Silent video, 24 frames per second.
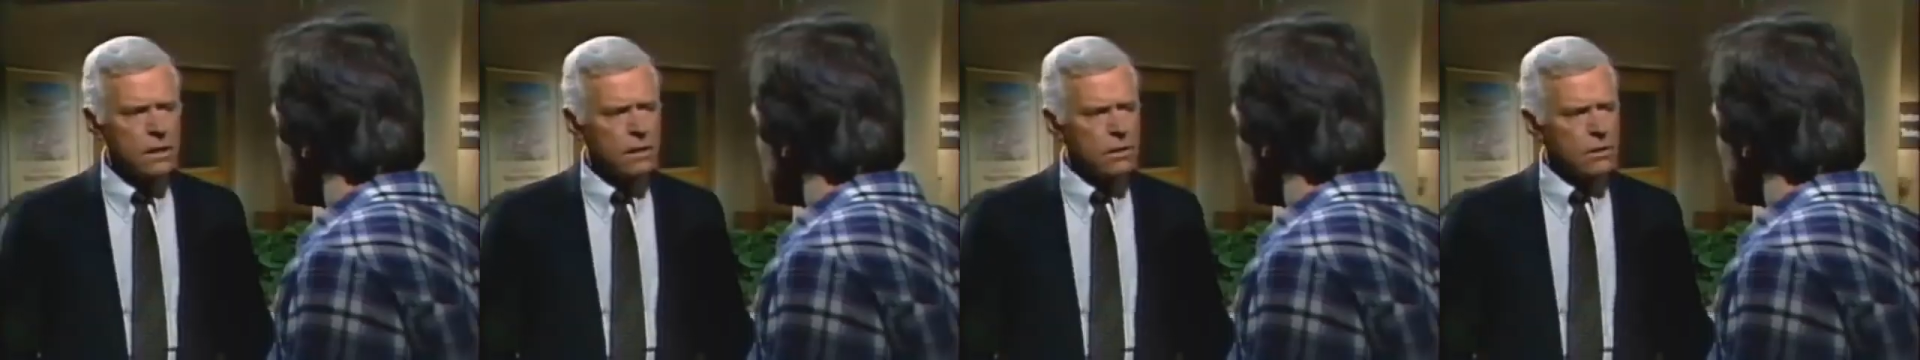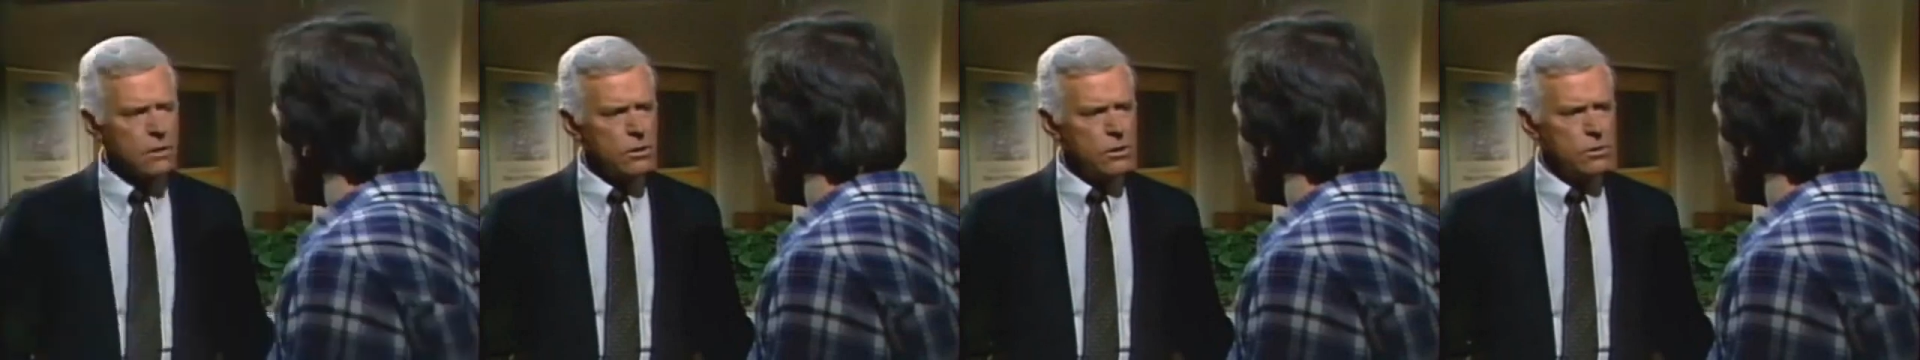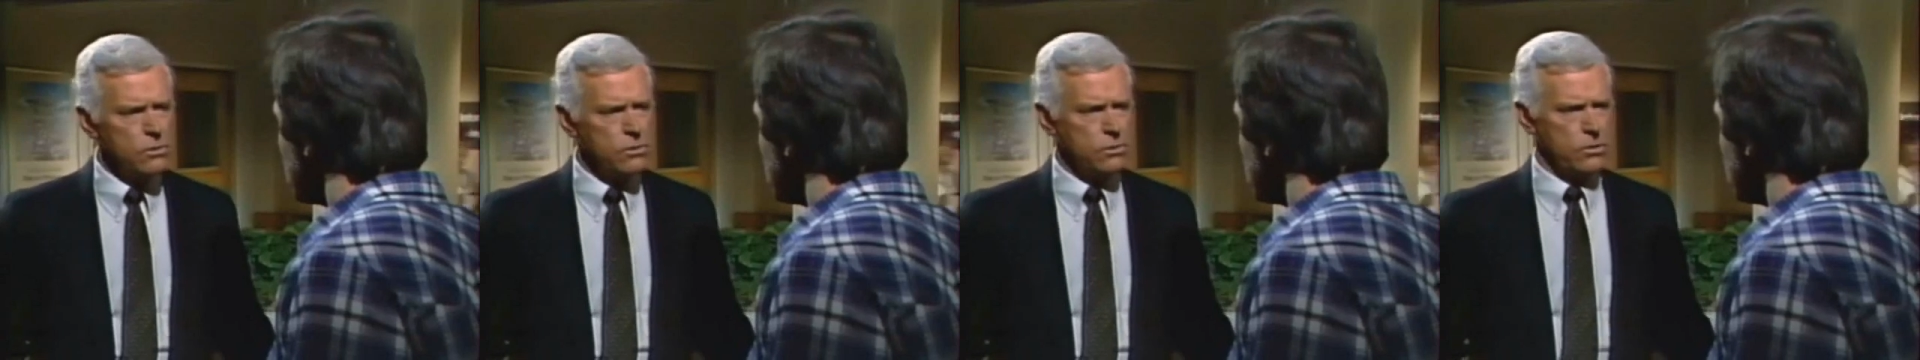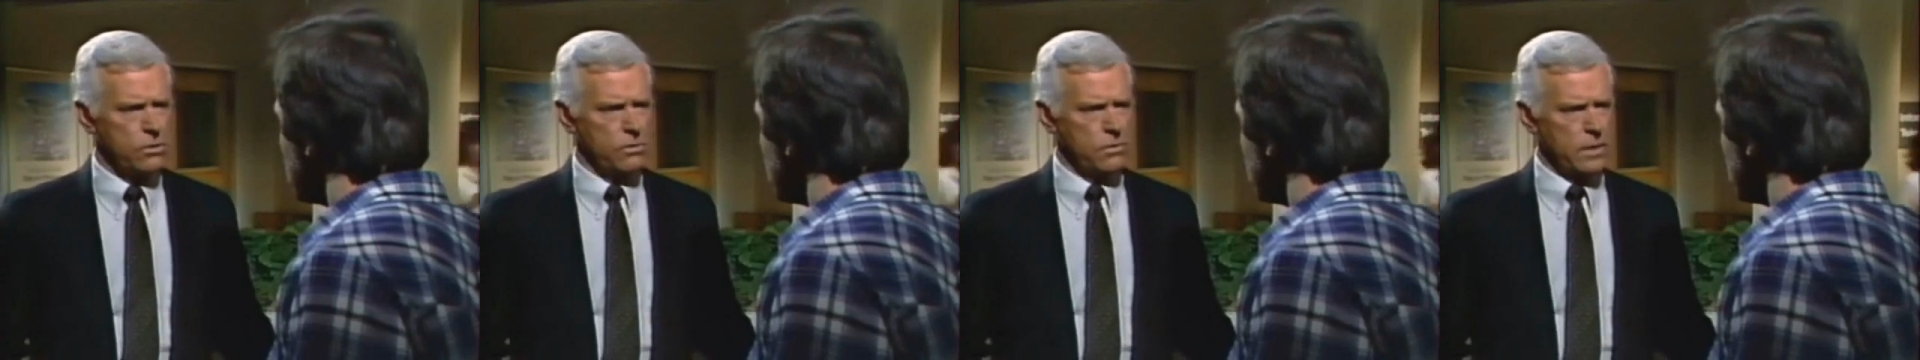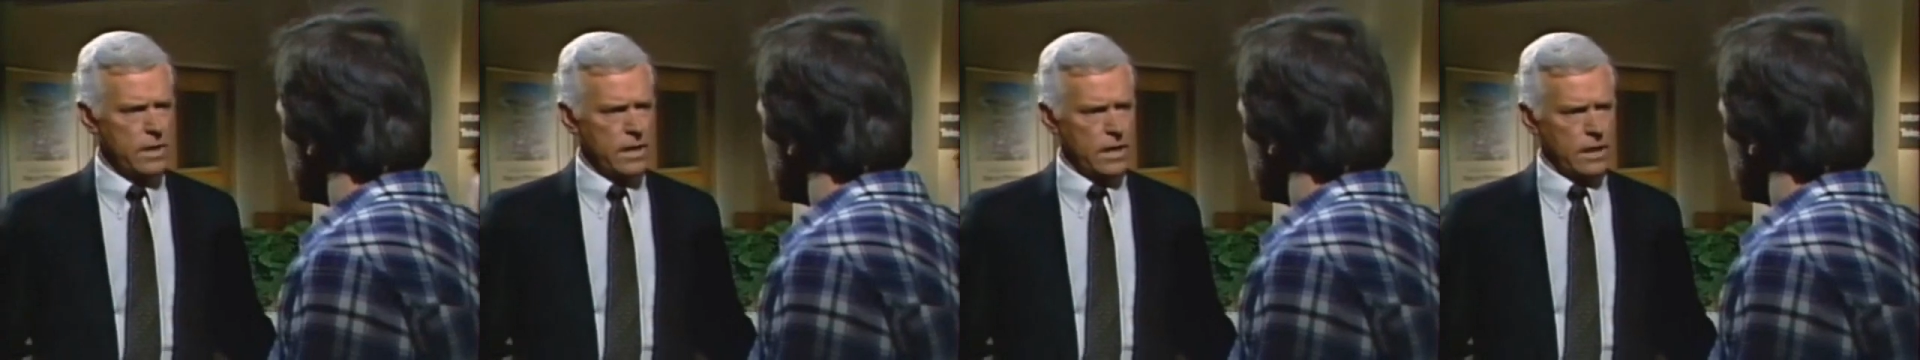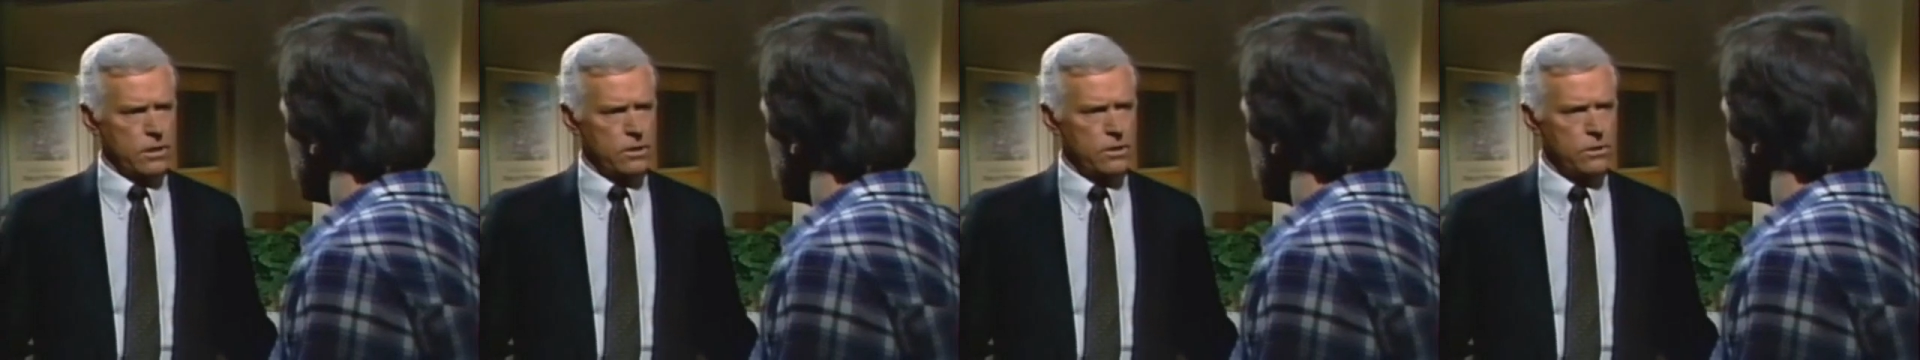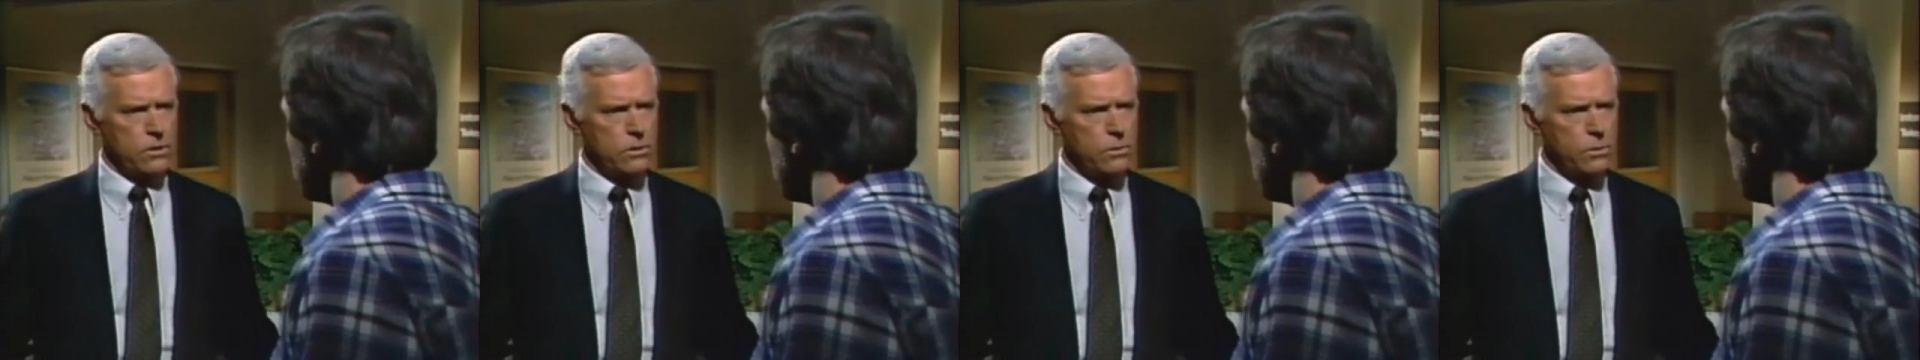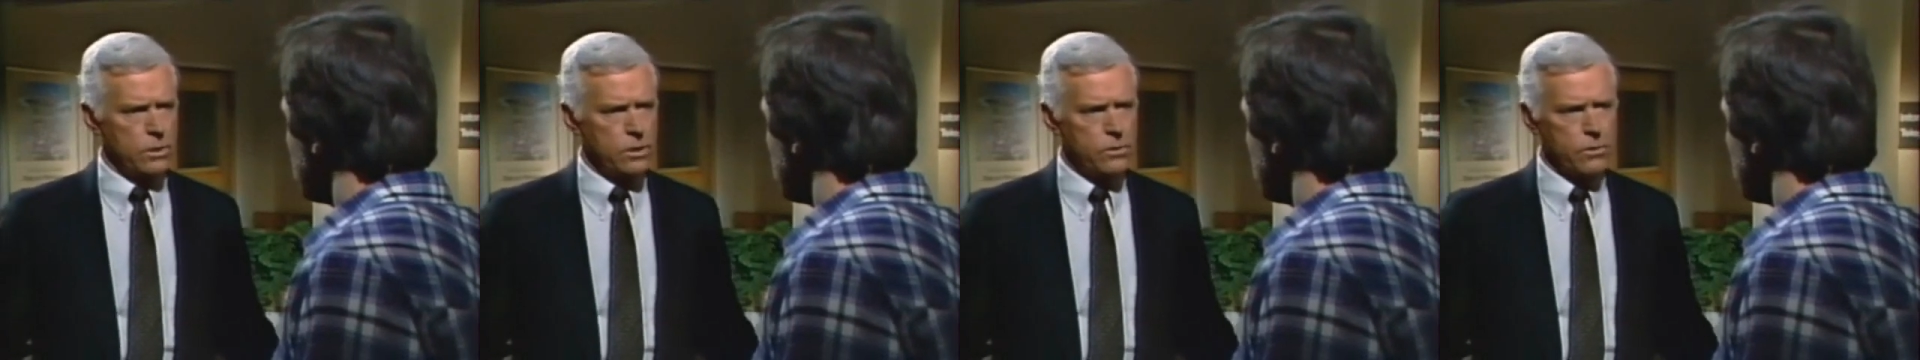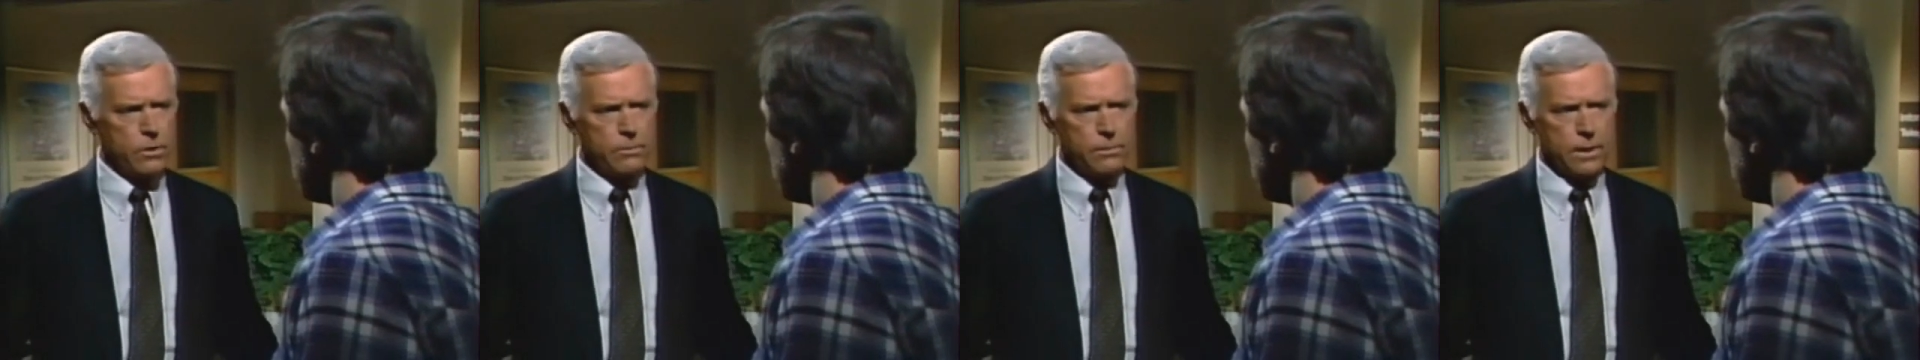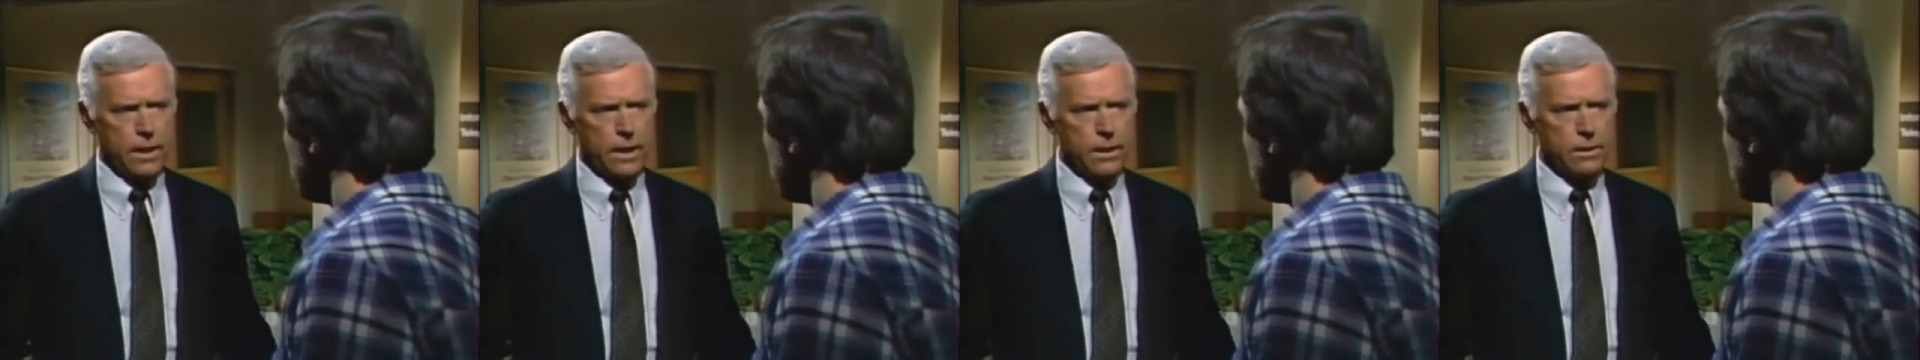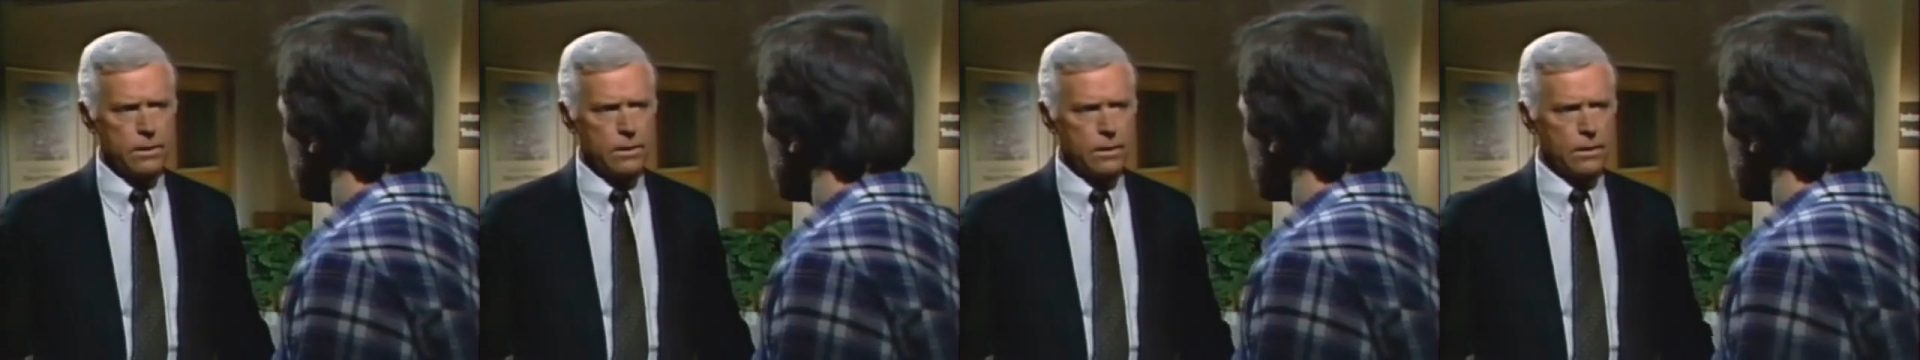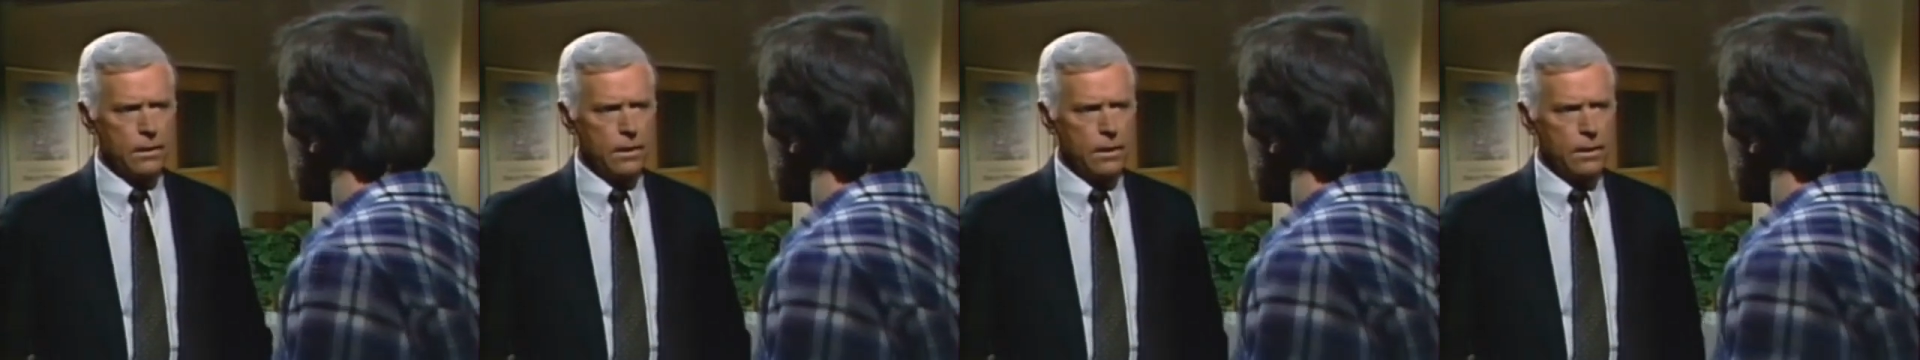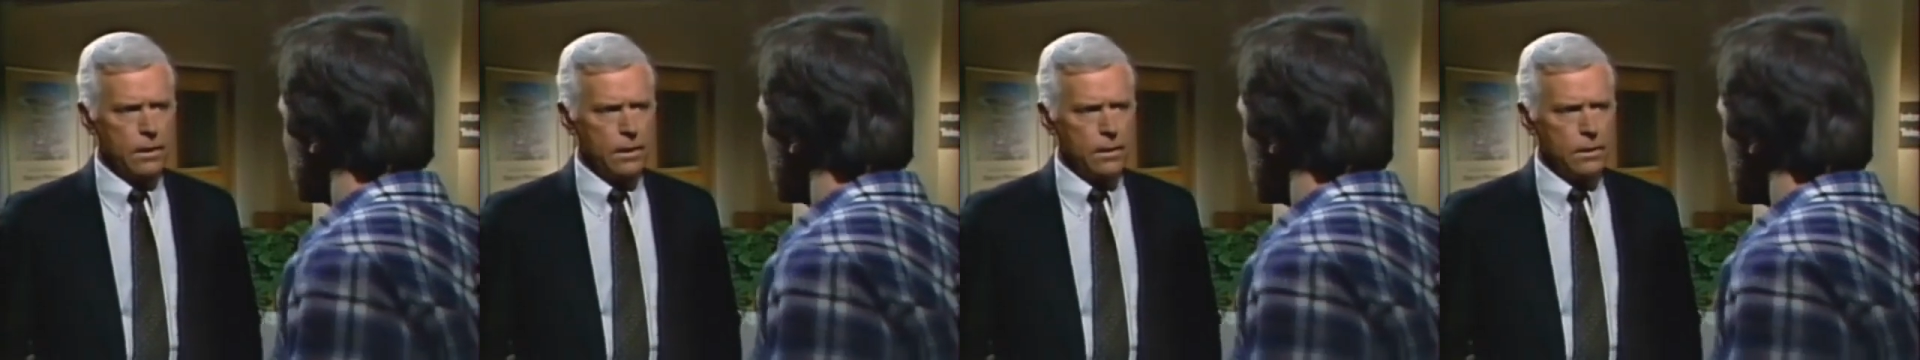Why are you so anxious to incriminate her?